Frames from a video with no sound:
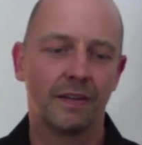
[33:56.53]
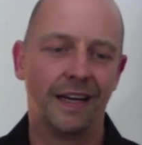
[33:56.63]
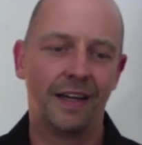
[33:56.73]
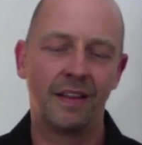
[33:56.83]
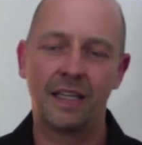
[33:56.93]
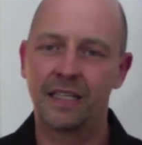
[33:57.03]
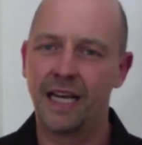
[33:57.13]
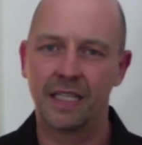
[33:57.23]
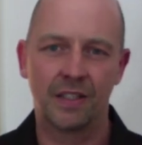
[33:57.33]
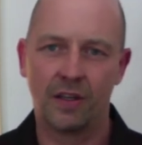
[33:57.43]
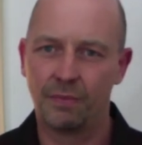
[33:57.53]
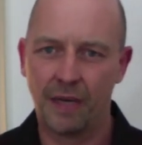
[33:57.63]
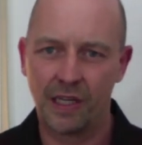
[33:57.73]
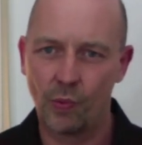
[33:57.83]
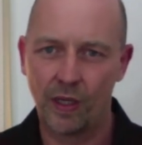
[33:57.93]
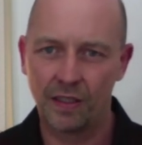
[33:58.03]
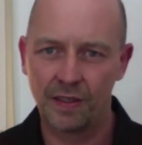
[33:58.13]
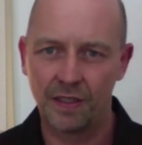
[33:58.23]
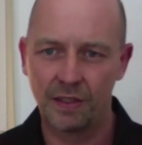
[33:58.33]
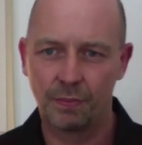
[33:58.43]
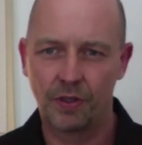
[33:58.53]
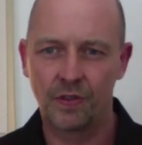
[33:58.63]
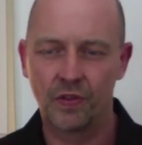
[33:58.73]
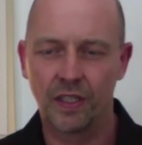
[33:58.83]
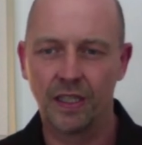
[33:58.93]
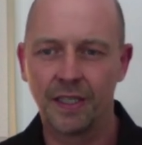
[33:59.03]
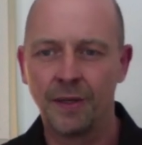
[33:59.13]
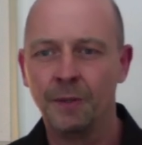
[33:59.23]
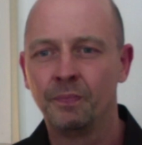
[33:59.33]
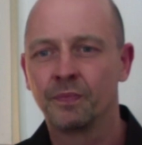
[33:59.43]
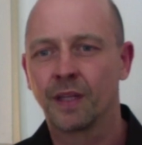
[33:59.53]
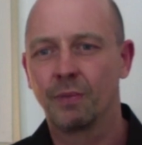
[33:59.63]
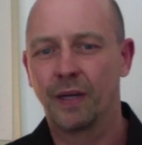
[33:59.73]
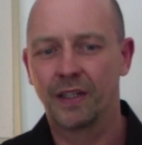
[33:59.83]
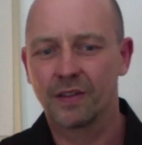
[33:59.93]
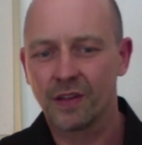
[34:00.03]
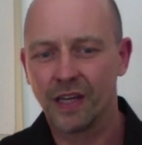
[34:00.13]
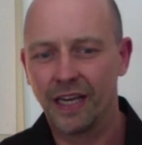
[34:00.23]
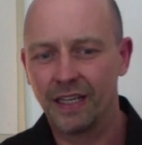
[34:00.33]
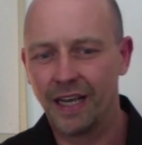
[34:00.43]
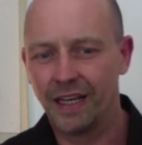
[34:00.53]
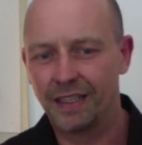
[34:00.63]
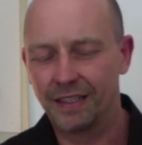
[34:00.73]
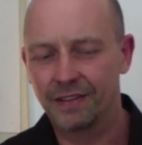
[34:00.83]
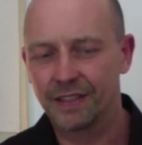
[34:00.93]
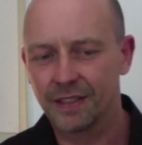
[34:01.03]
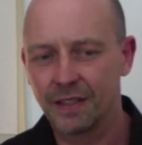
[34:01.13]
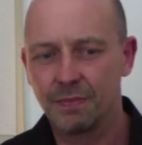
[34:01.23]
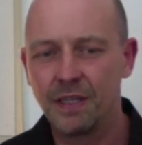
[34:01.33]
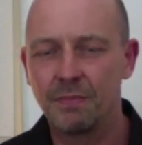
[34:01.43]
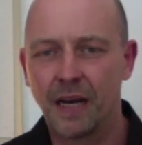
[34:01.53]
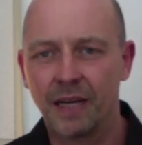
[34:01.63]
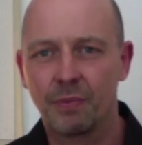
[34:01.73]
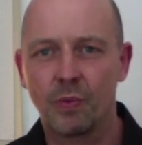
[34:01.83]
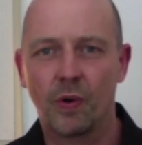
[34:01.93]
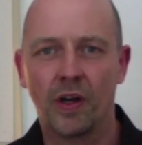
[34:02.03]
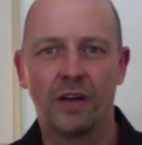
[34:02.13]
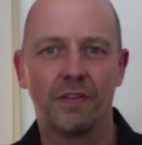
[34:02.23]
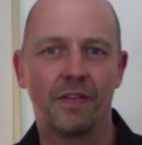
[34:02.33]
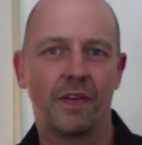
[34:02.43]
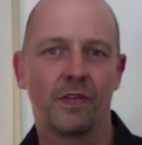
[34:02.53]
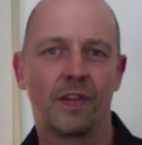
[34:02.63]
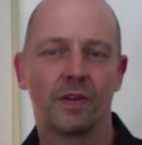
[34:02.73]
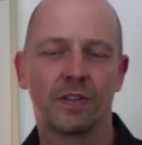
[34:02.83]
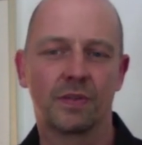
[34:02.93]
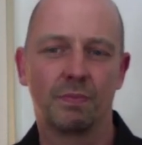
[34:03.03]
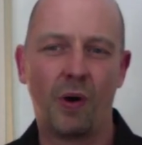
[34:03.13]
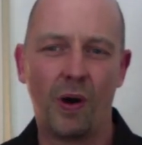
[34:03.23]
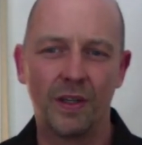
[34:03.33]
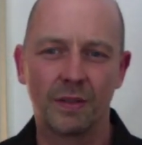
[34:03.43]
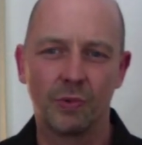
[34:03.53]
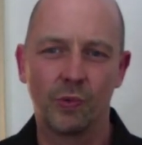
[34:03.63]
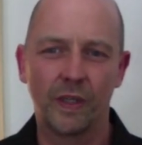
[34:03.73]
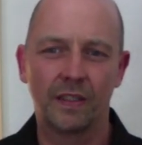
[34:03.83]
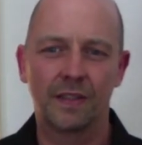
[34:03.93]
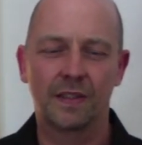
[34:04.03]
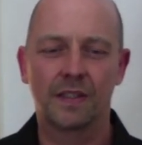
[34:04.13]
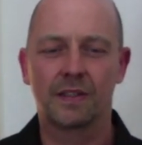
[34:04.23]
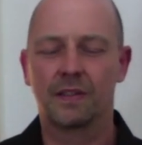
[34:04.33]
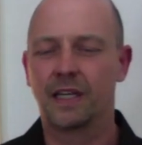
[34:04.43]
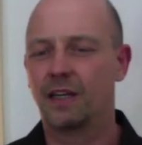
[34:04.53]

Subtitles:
I think it has not many weaknesses personally, but the CP might be one of those possible weaknesses, and there